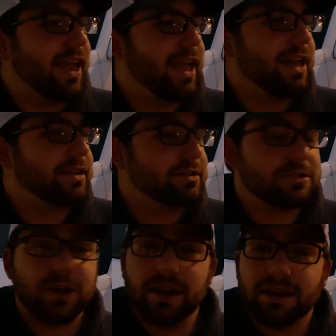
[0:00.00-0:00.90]
and
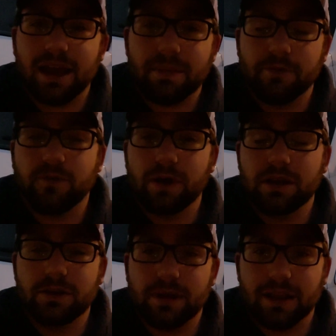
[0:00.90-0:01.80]
straightened out before you
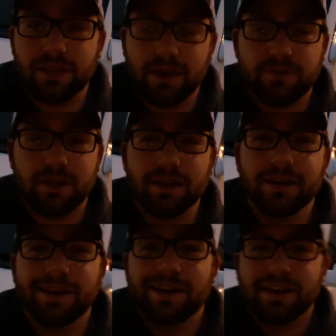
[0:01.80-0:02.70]
do any lifting.
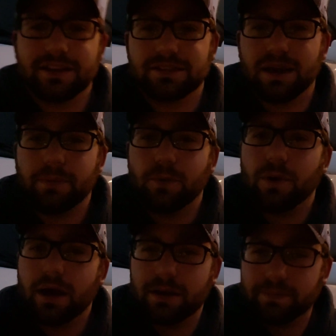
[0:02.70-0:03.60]
Because number
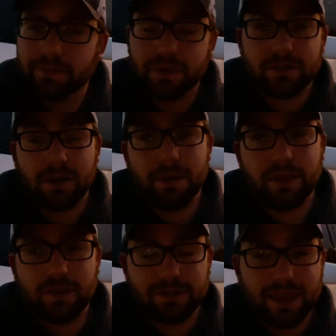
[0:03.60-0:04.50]
one, it's going to
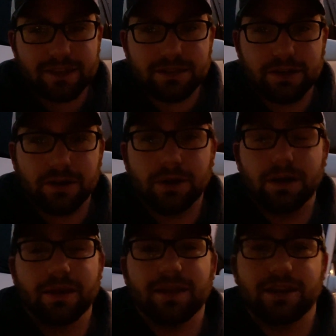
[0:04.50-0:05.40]
make things last
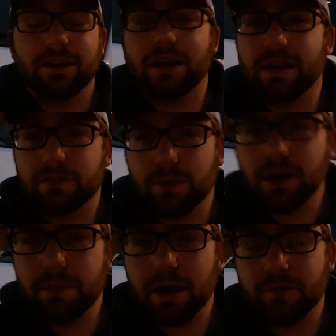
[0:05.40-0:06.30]
longer and you're not going to have to
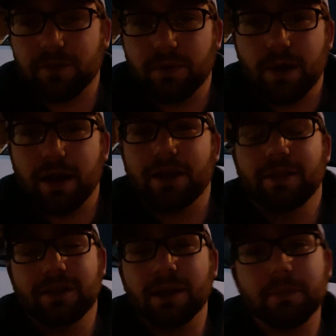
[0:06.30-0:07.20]
worry about it for a while.
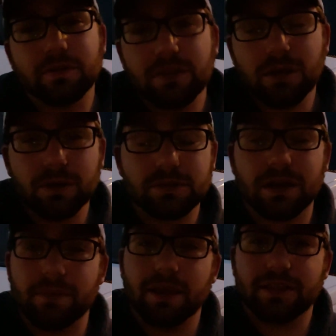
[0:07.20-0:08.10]
Number two, it's
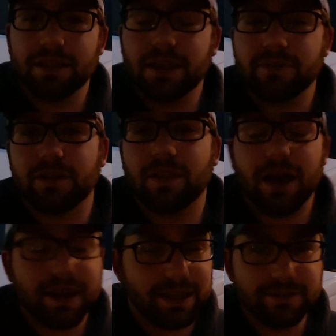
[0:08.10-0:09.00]
going to make the lift a
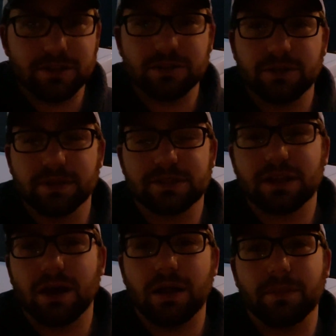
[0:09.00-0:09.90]
lot easier to
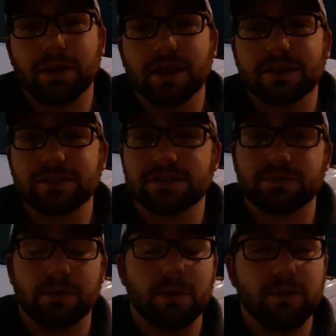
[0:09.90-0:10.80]
install because
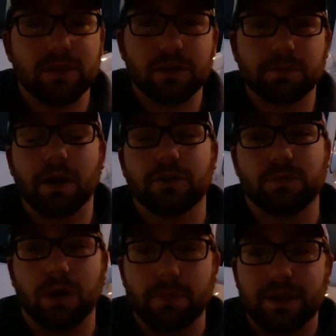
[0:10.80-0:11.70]
removing those parts
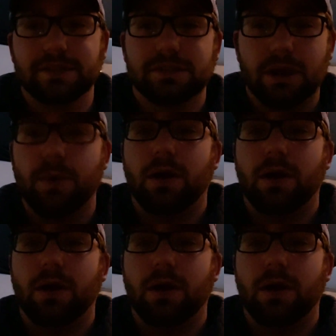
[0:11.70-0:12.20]
won't be so